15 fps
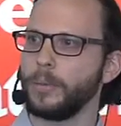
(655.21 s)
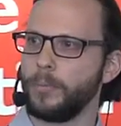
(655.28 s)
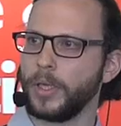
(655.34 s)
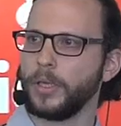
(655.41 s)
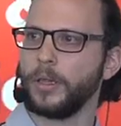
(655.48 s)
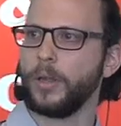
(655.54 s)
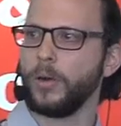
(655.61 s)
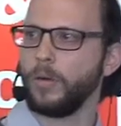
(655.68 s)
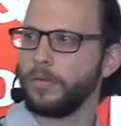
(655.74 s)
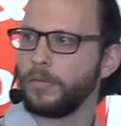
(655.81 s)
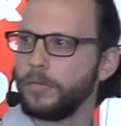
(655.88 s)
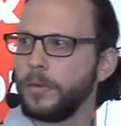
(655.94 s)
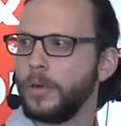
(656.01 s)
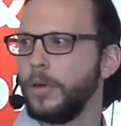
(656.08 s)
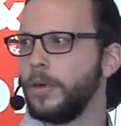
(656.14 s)
bill of
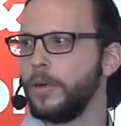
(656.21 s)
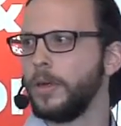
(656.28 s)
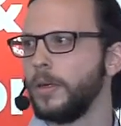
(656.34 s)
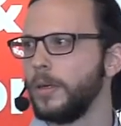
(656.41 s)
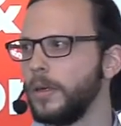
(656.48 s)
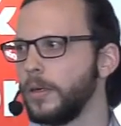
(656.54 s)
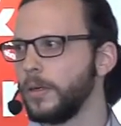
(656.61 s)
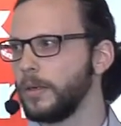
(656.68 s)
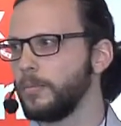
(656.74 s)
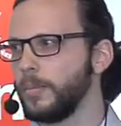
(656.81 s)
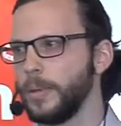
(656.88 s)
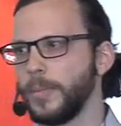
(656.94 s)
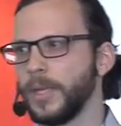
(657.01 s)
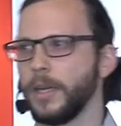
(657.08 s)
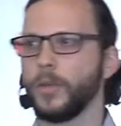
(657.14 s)

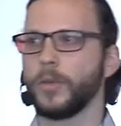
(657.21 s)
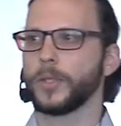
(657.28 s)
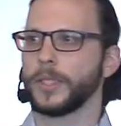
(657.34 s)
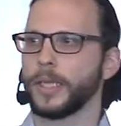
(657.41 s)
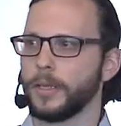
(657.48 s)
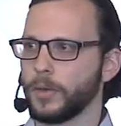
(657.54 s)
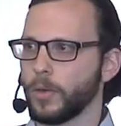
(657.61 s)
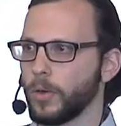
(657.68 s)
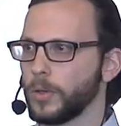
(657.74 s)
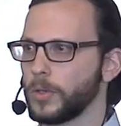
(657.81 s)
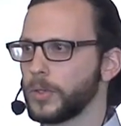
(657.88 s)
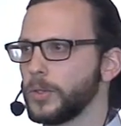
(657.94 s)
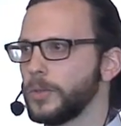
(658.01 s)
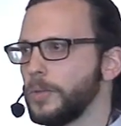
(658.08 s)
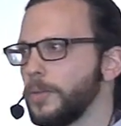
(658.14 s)
maybe another
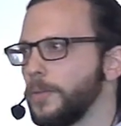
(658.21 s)
$10.